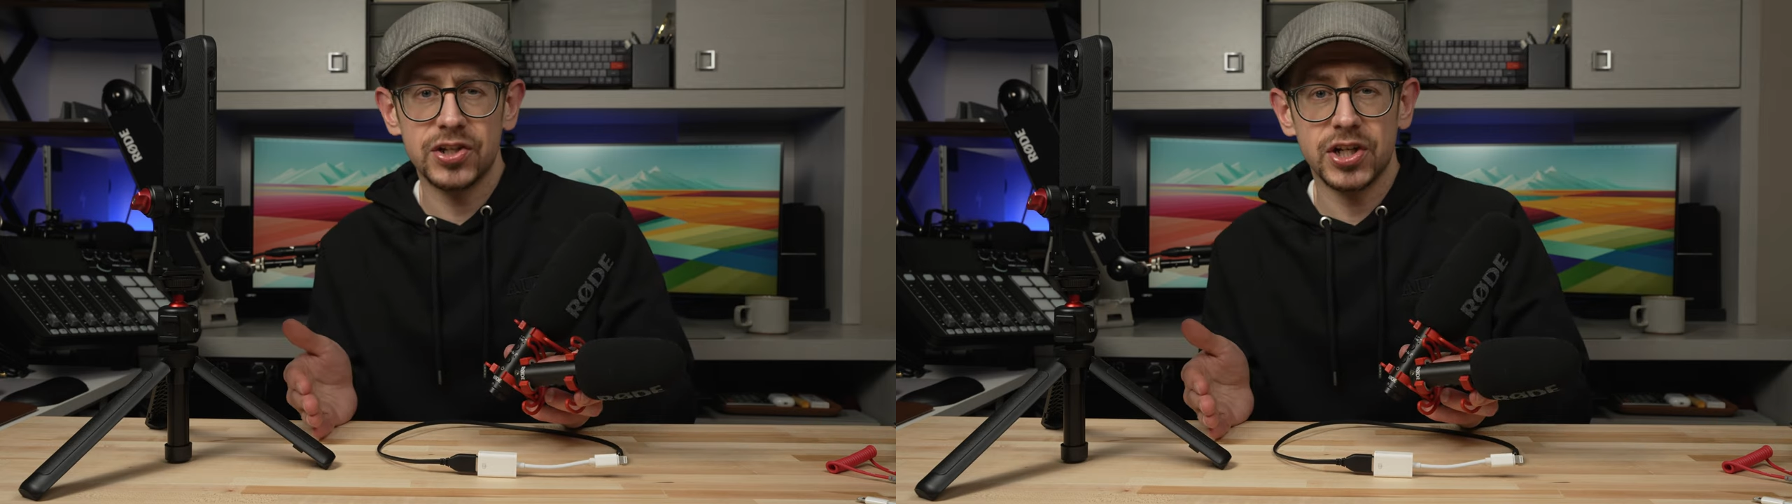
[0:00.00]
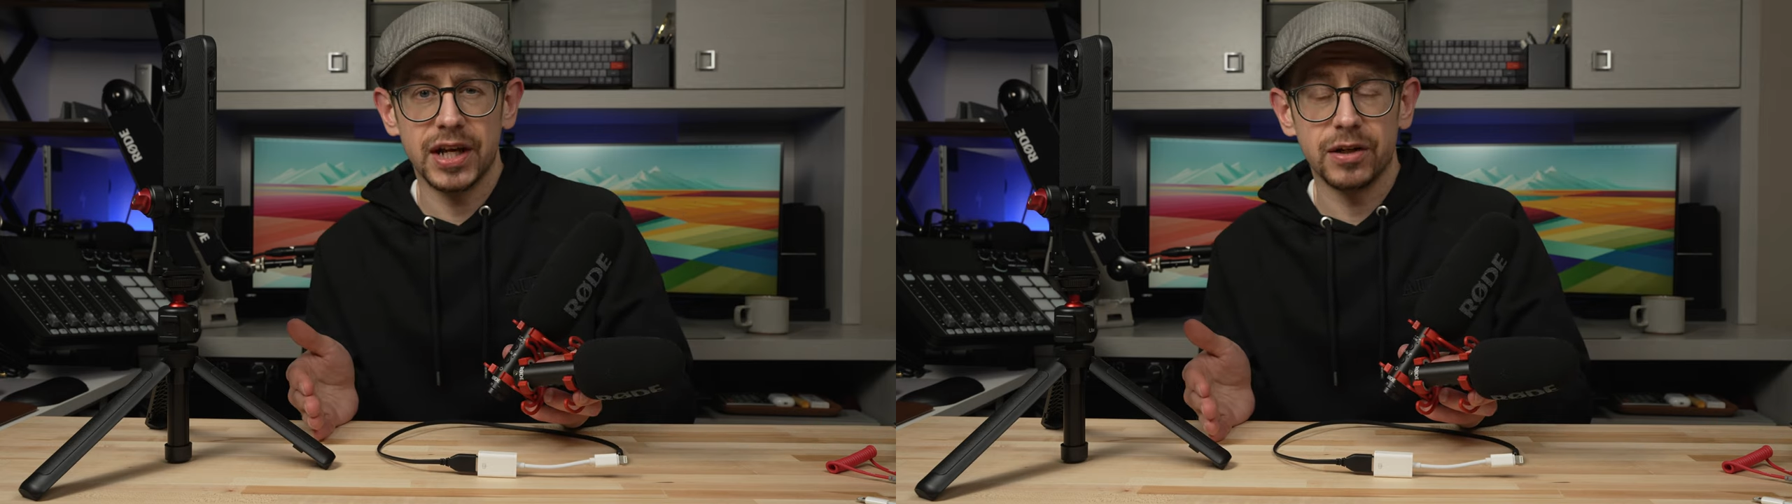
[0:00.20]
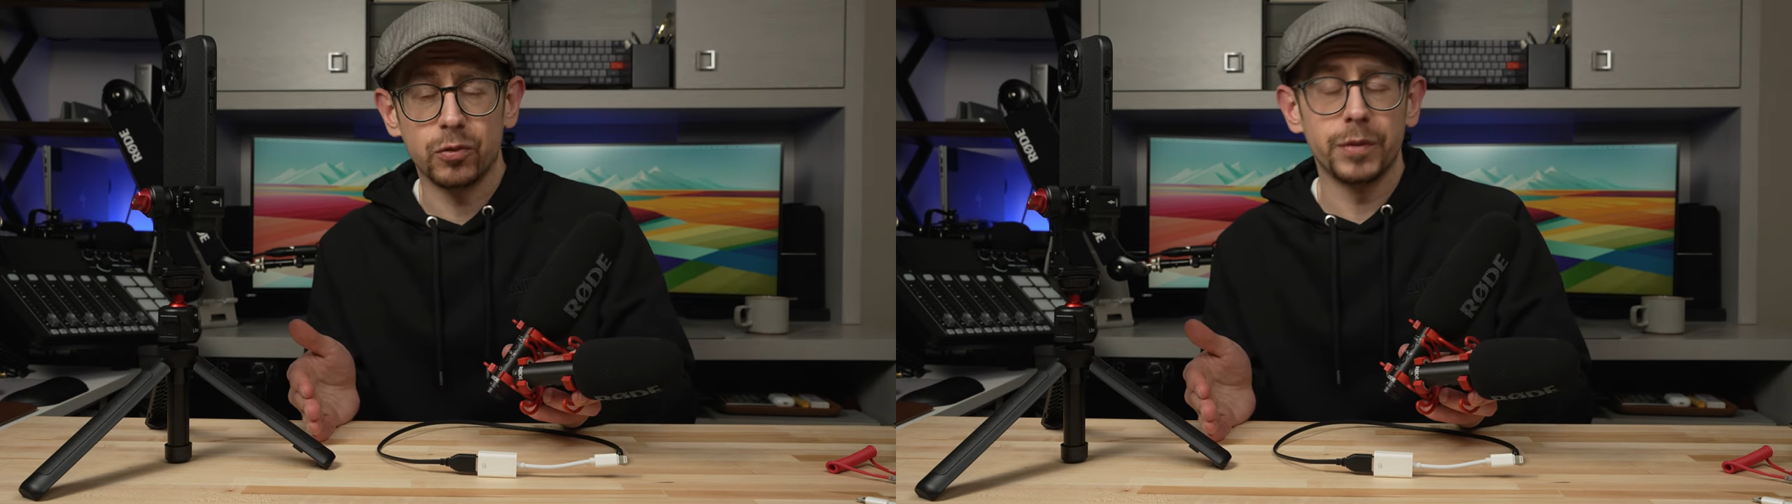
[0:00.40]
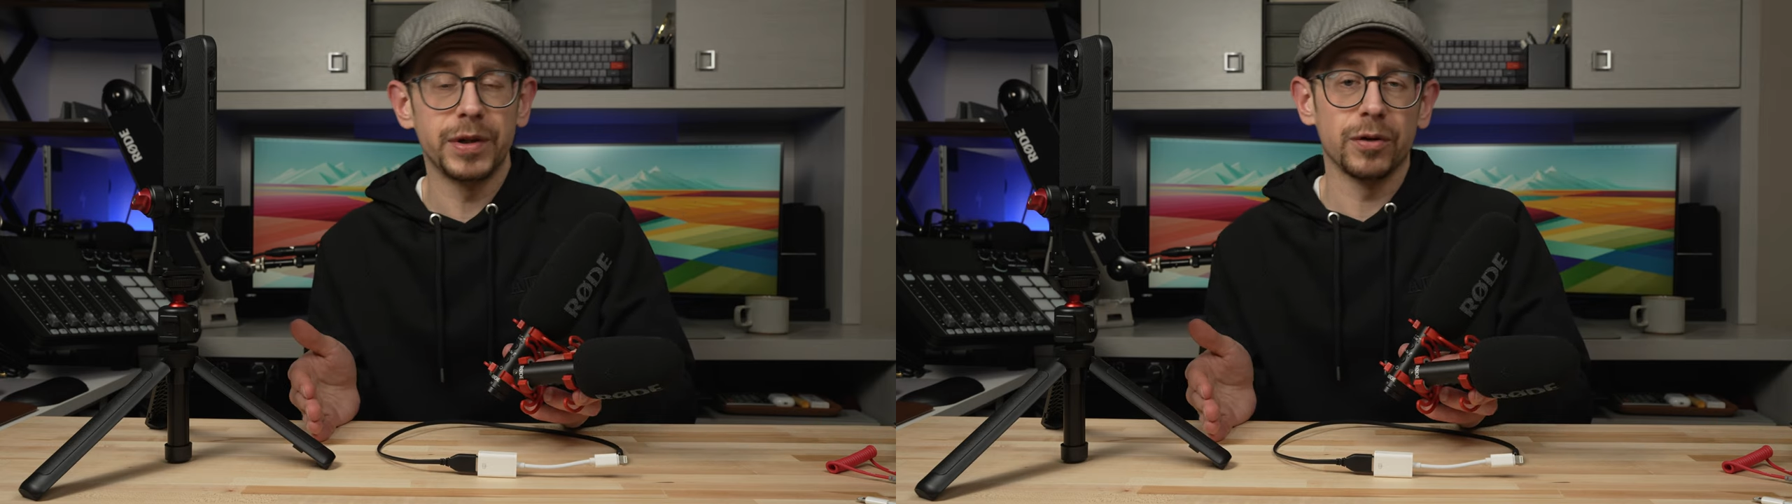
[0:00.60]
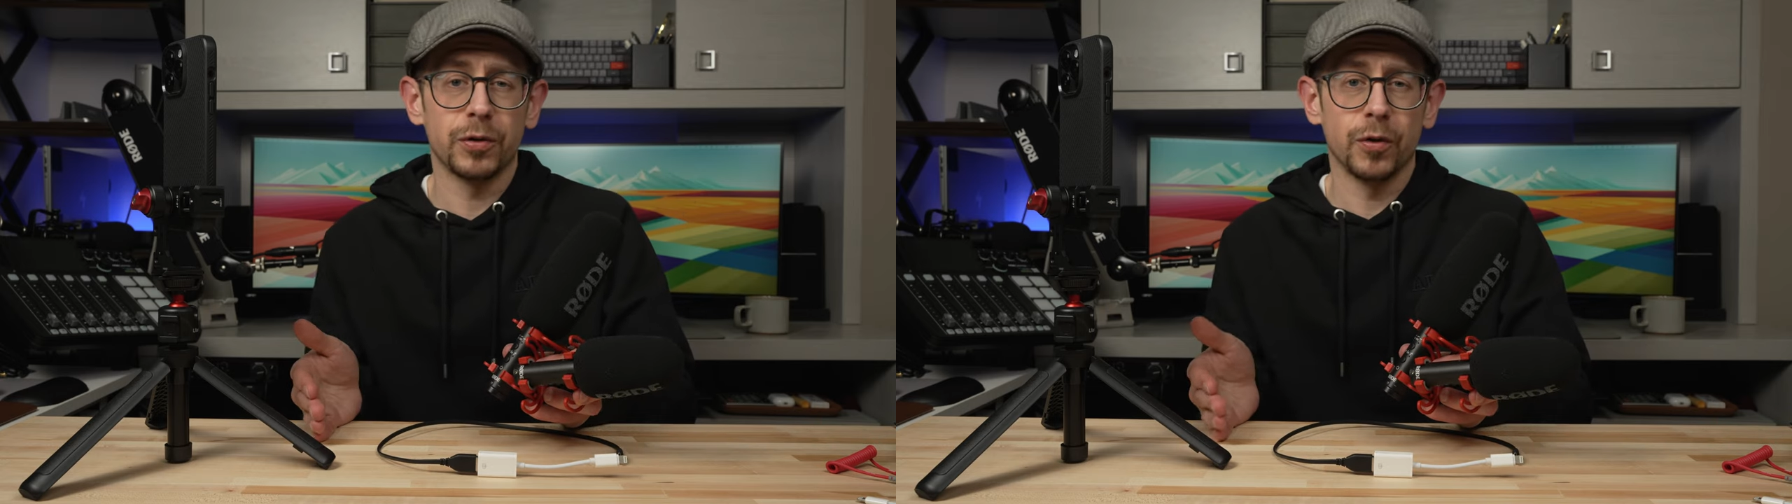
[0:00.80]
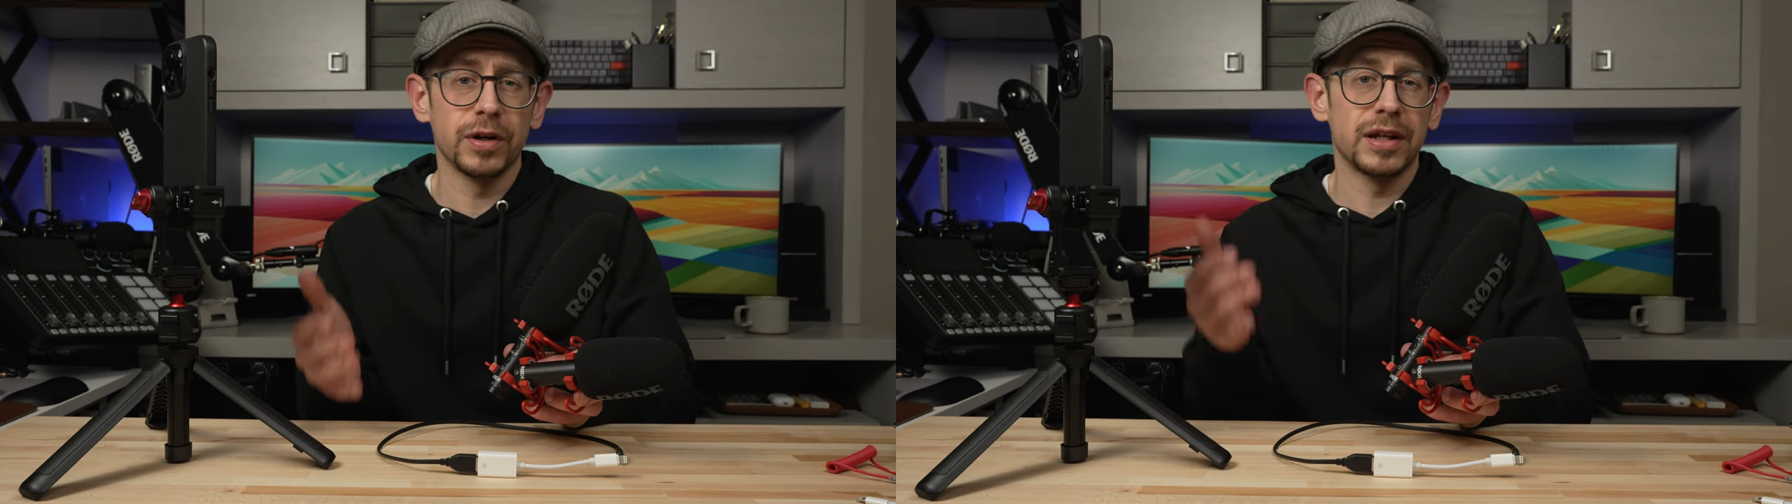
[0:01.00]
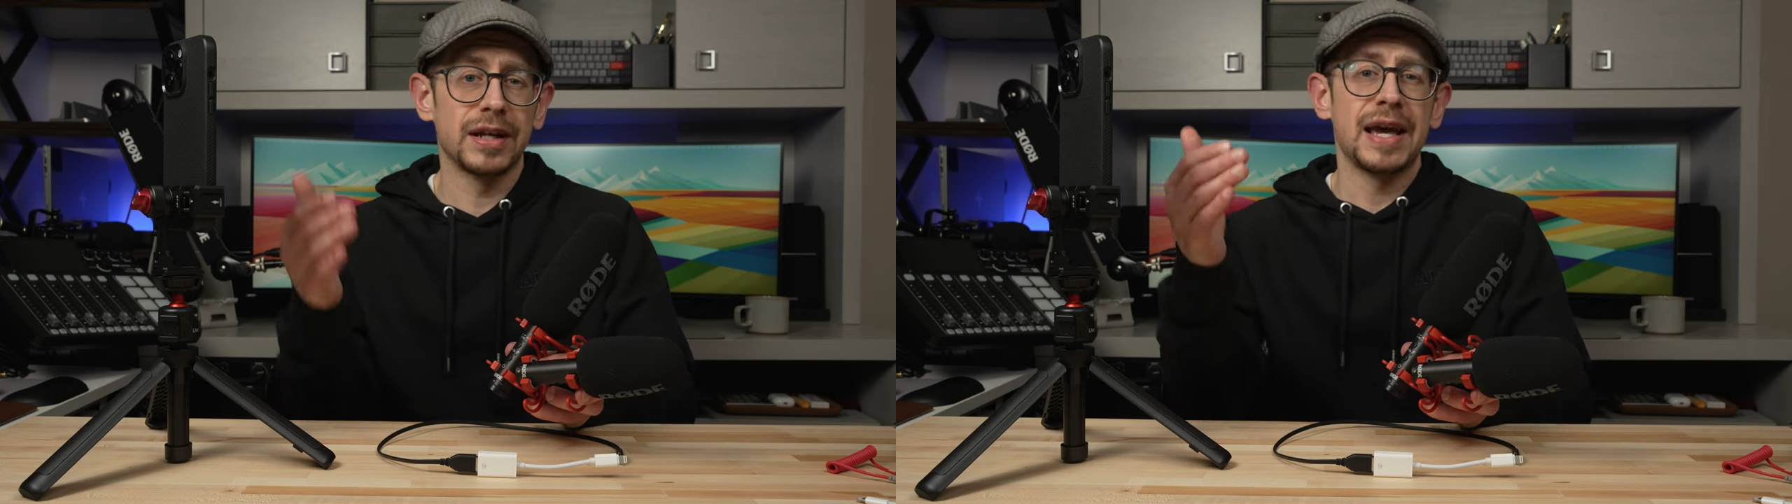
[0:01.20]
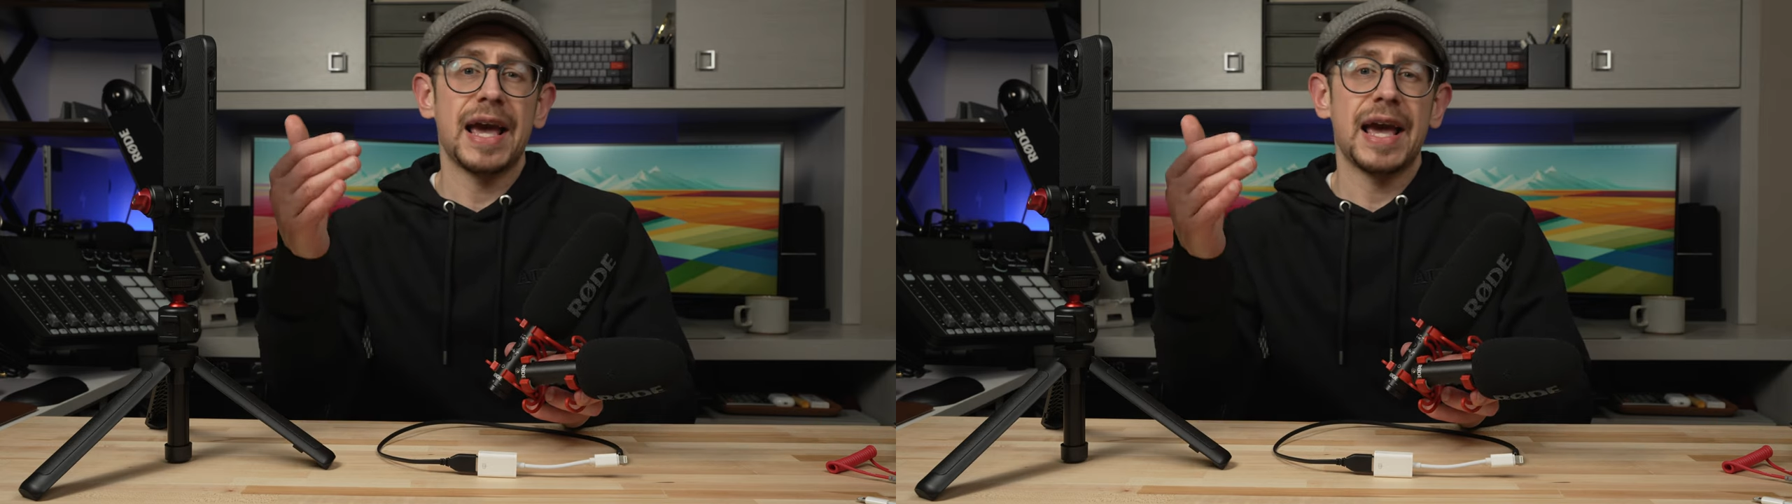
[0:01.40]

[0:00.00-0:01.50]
channel will be recorded